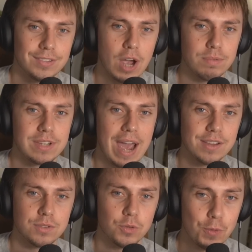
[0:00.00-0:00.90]
Time to
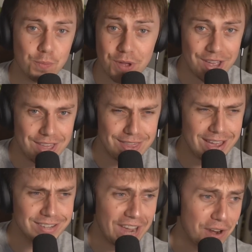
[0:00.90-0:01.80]
cancel them.
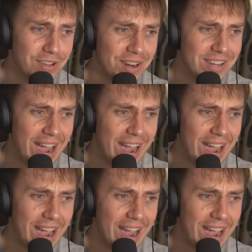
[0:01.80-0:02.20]
They're scared of getting